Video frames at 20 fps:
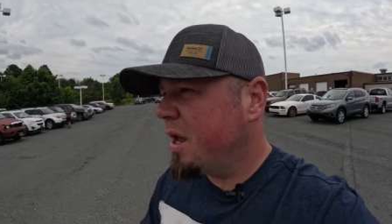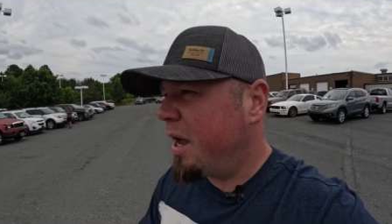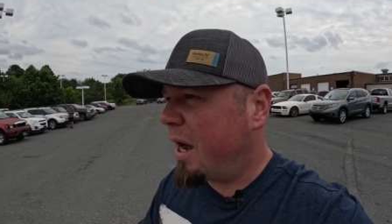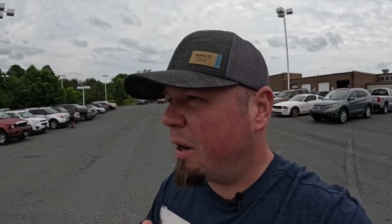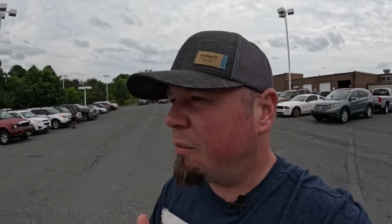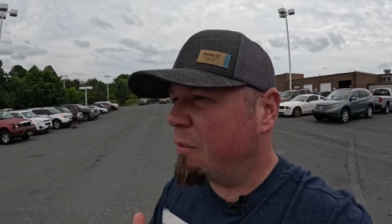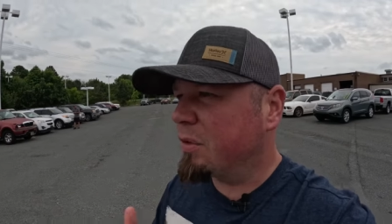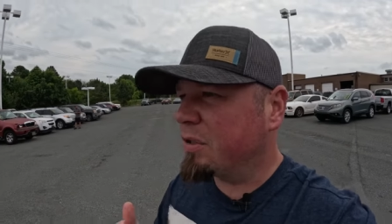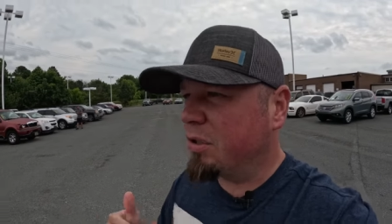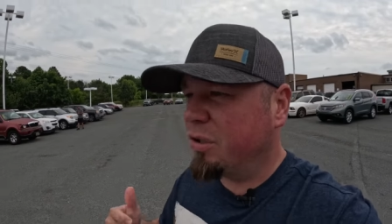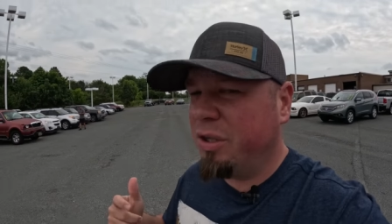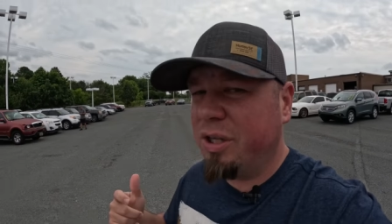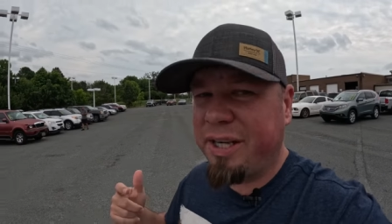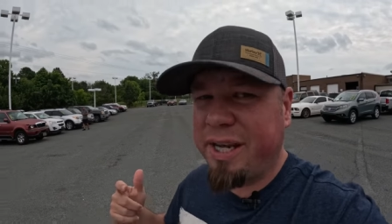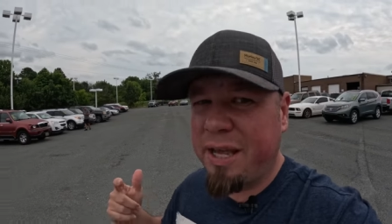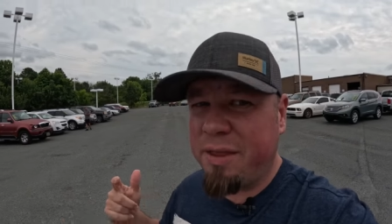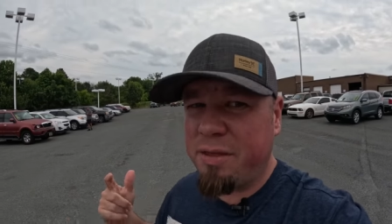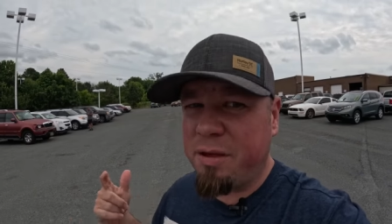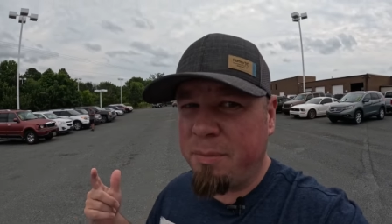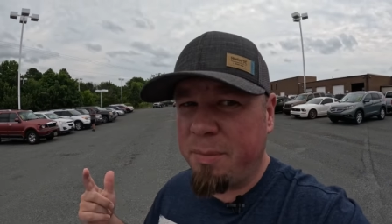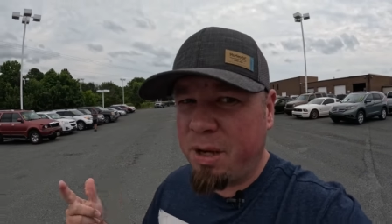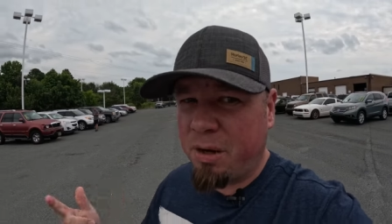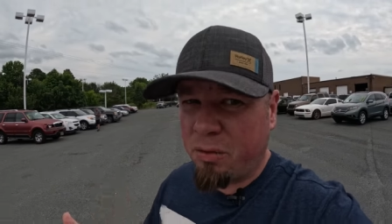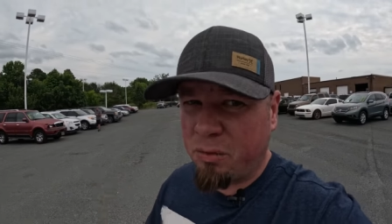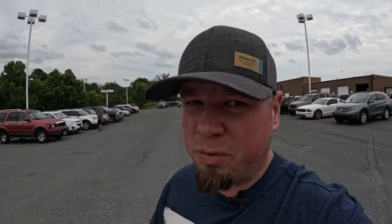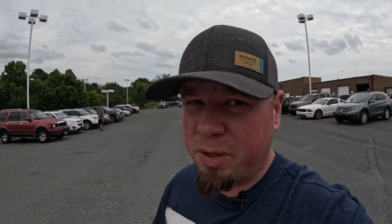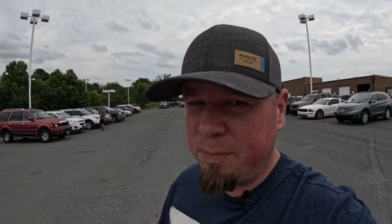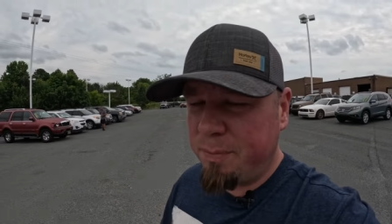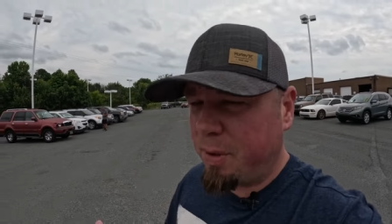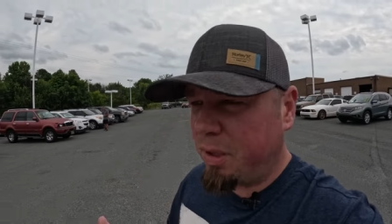I want to look at the amount
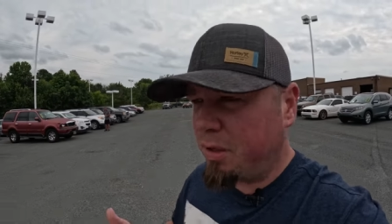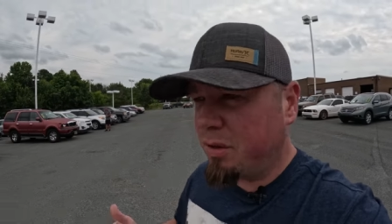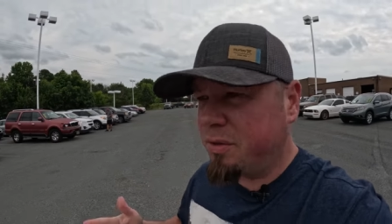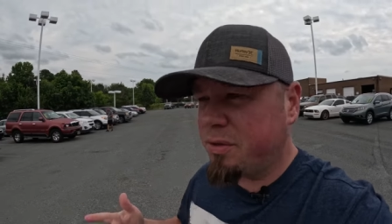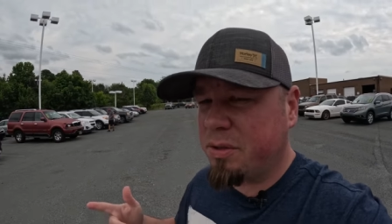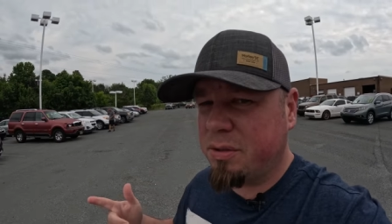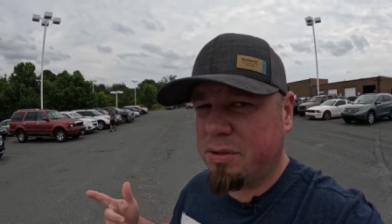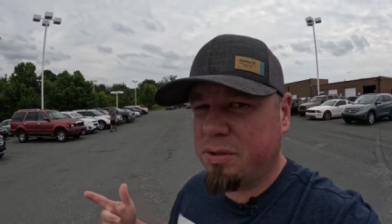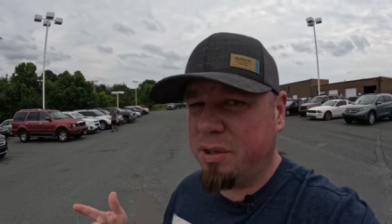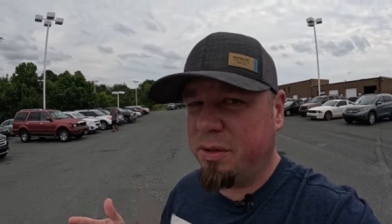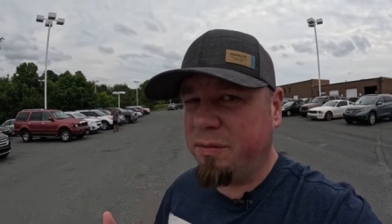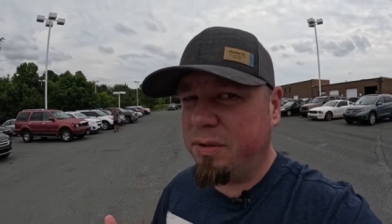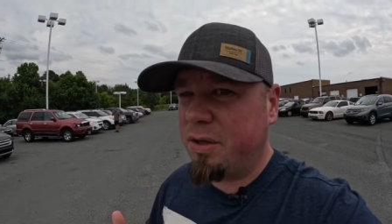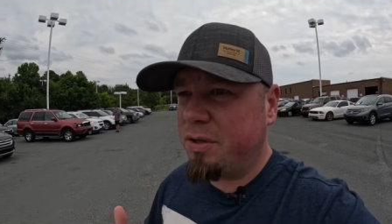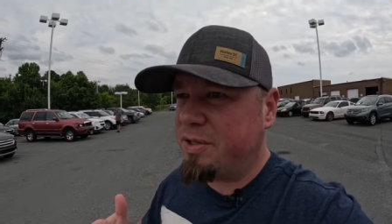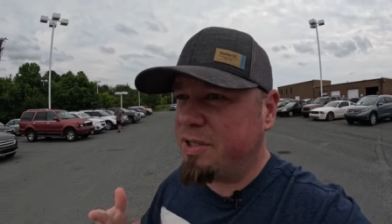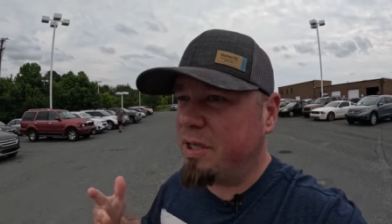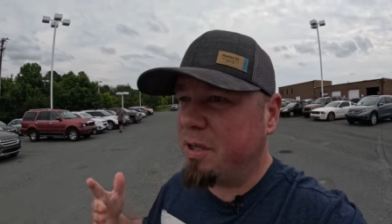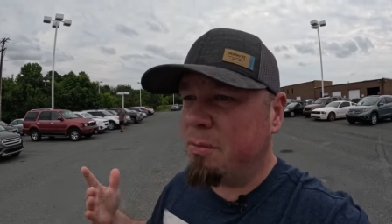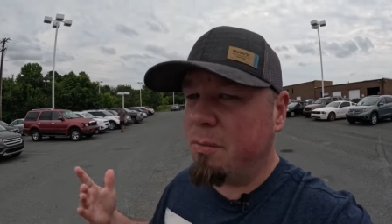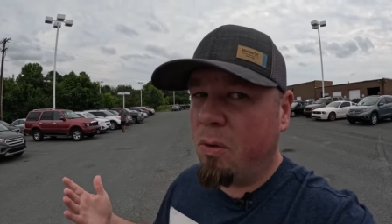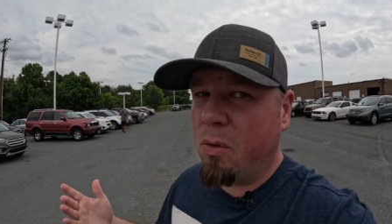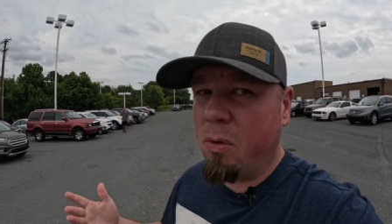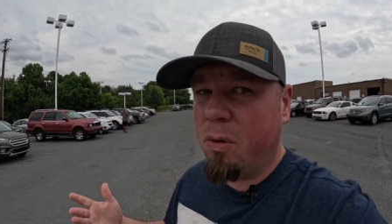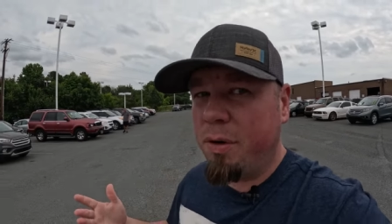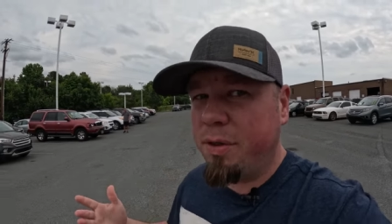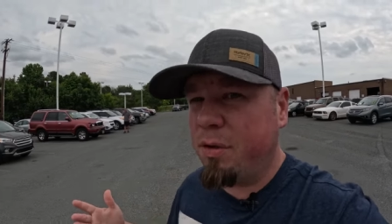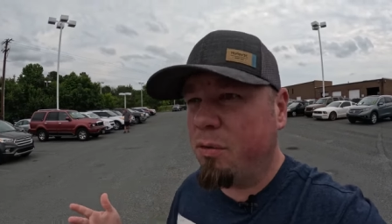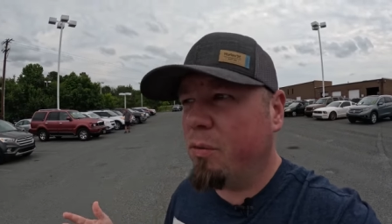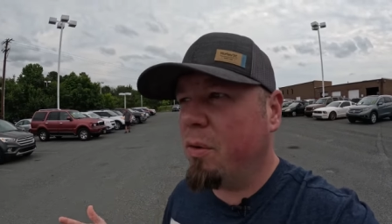of repos, see if there's any
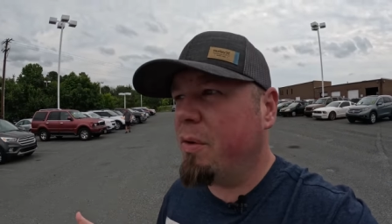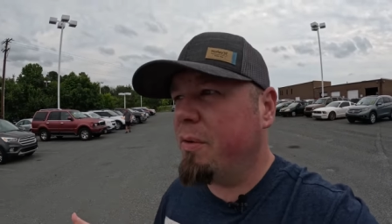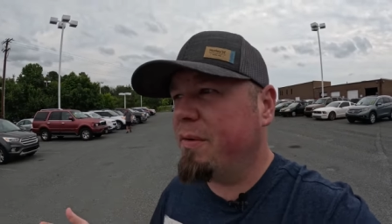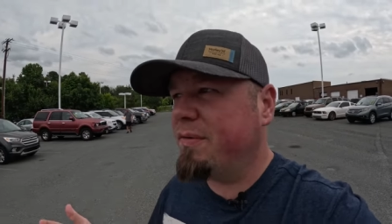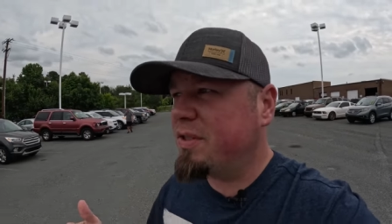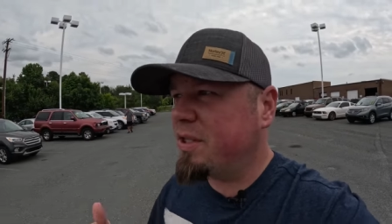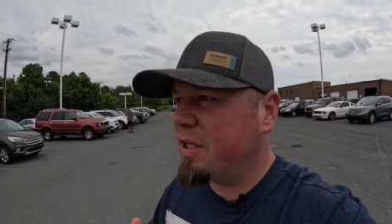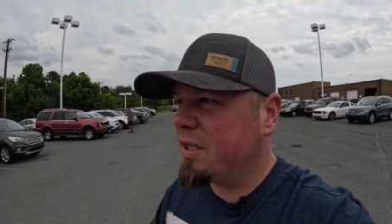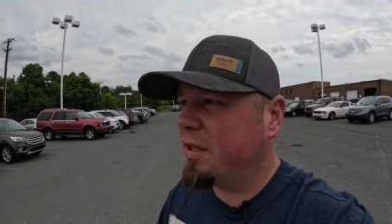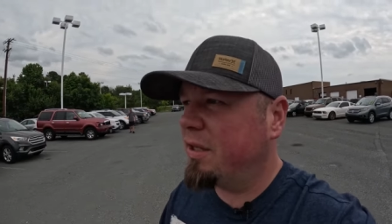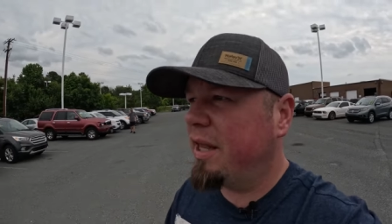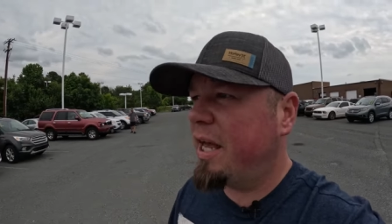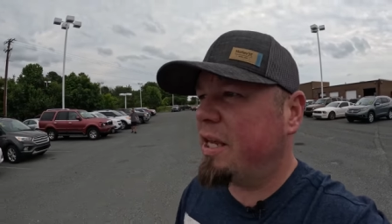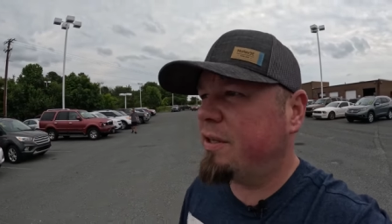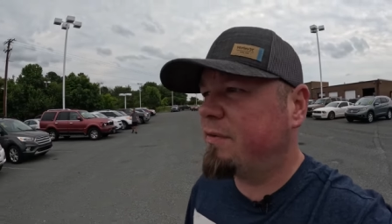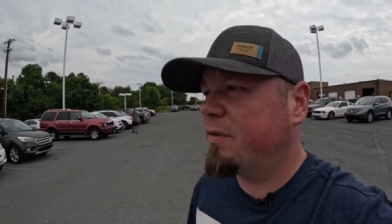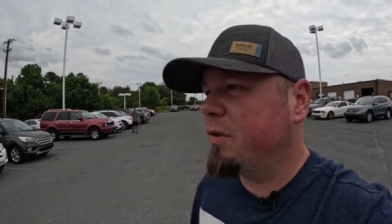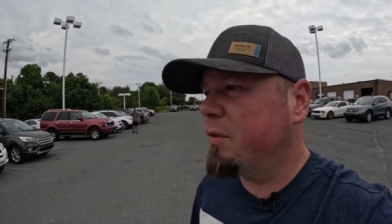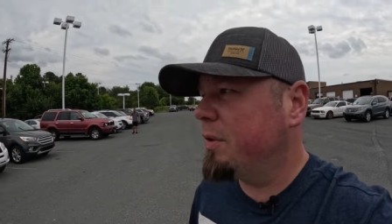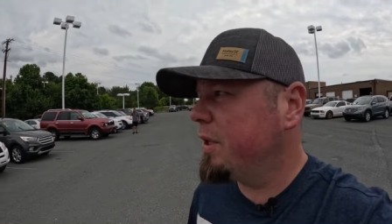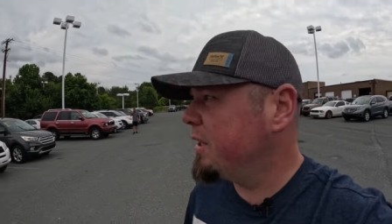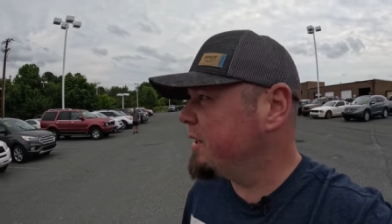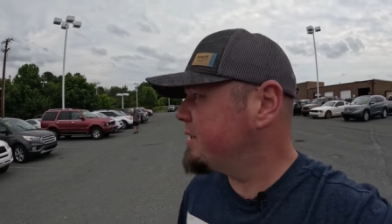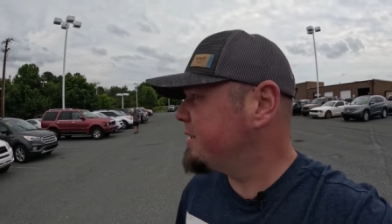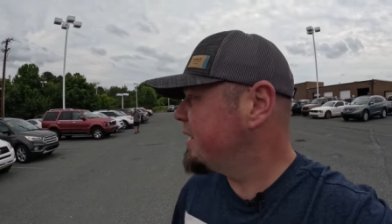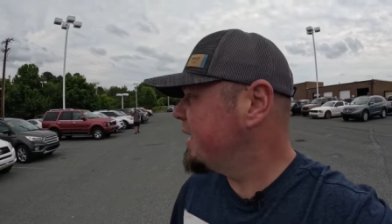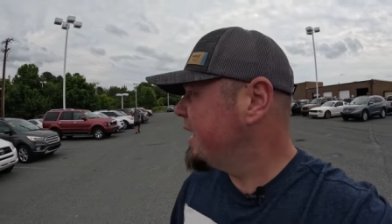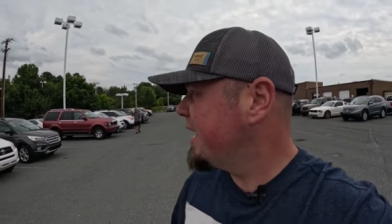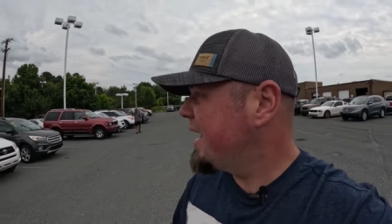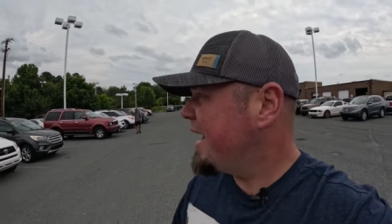more than what we've seen in the last few weeks.